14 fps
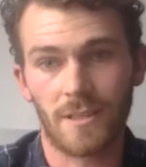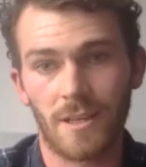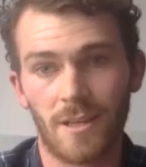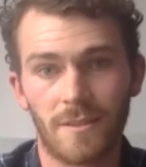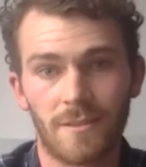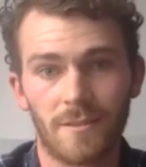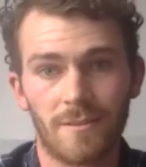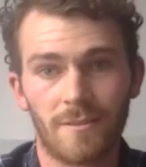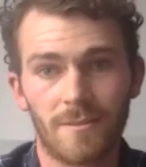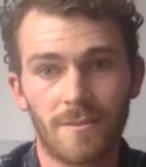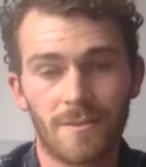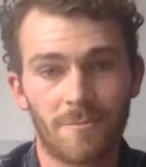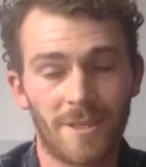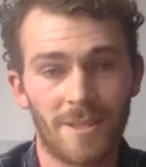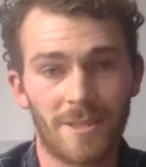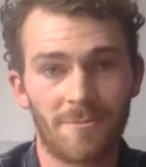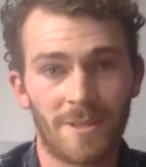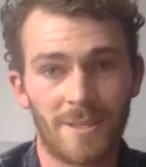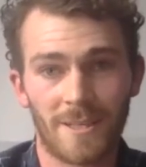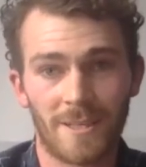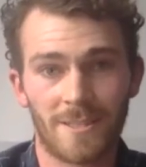love it. We
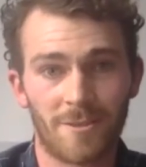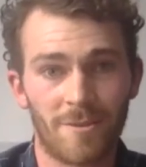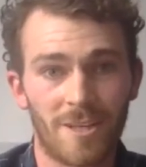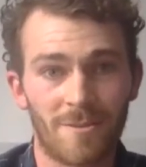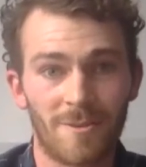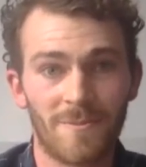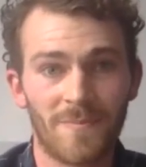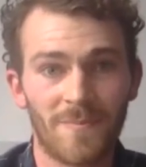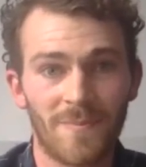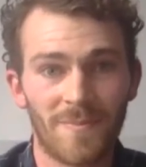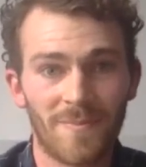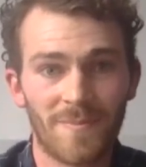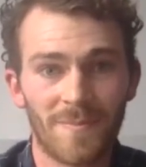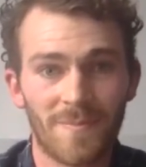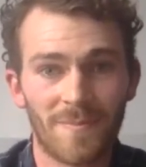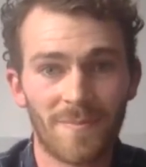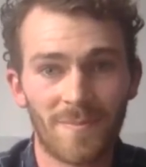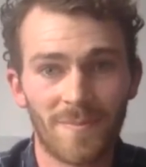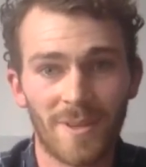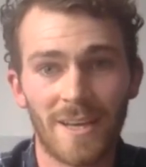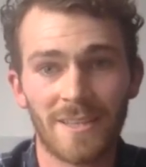think it's incredible,
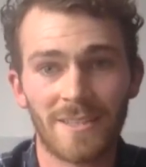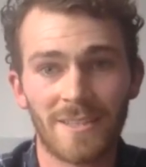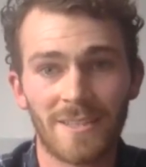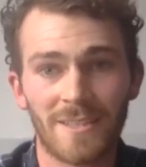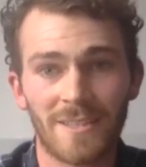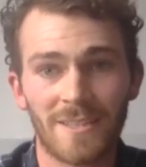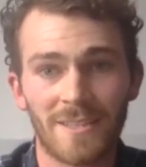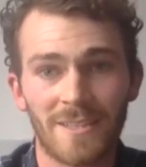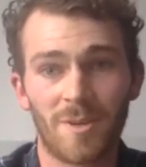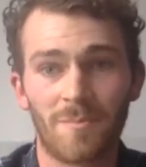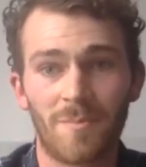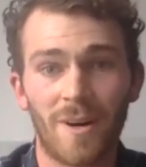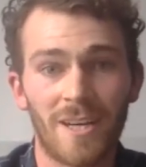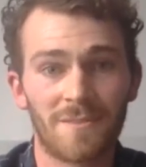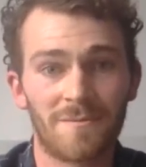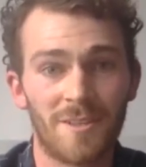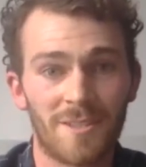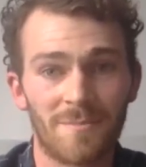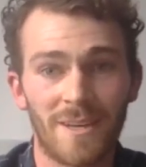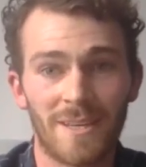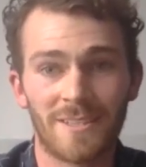but that'll be a biased view to
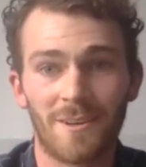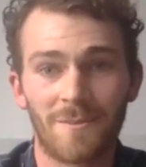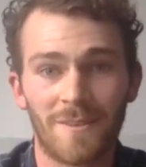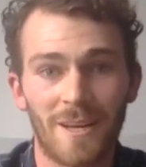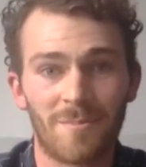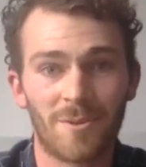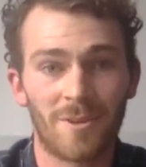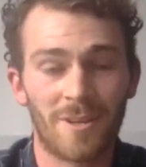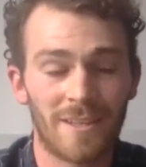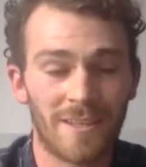base it off that purely.